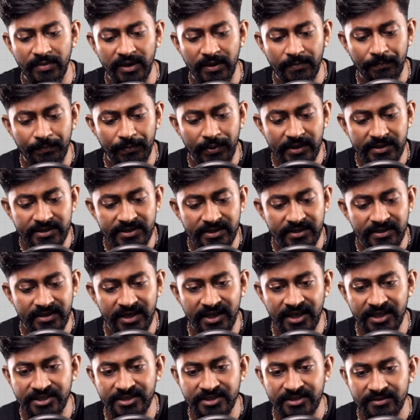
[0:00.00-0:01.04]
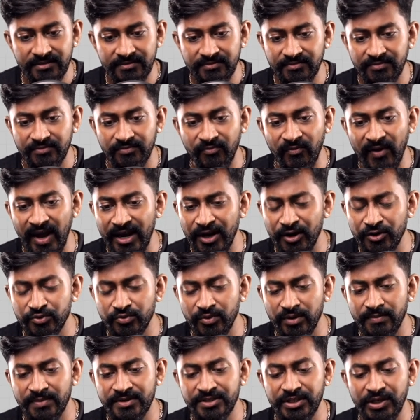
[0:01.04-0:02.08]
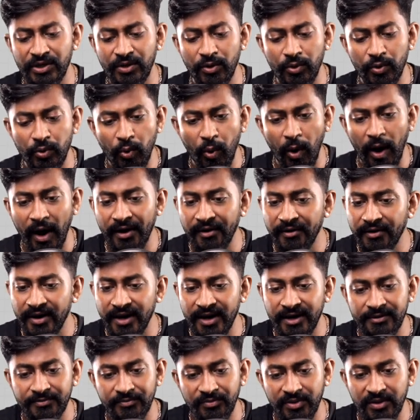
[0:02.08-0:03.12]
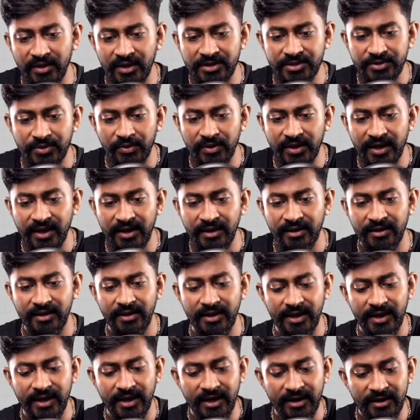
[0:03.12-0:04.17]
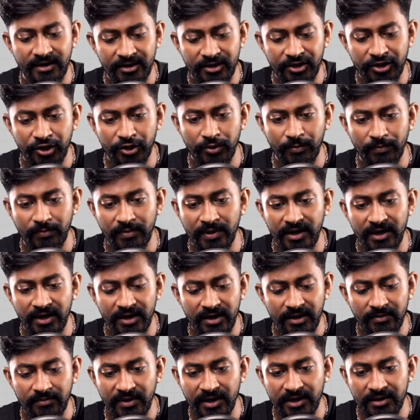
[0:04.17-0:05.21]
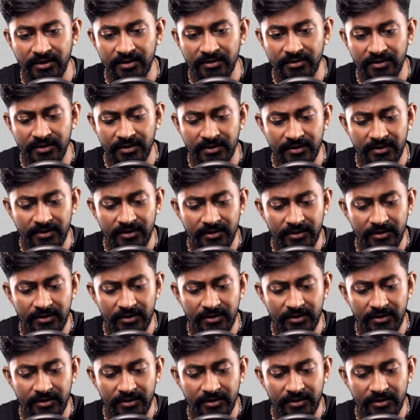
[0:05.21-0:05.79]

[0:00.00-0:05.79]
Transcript: will be percentage values will be 0 to 100 it's okay and humidity meter